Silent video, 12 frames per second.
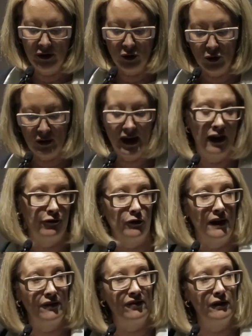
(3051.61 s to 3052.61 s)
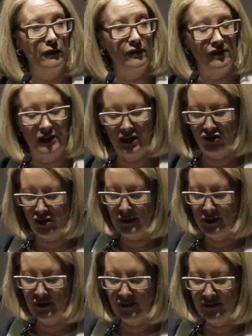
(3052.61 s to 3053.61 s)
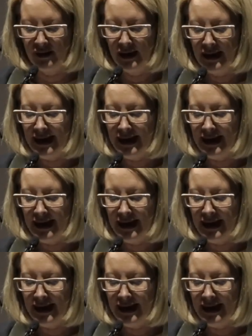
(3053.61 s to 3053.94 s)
look after ourselves and each other's,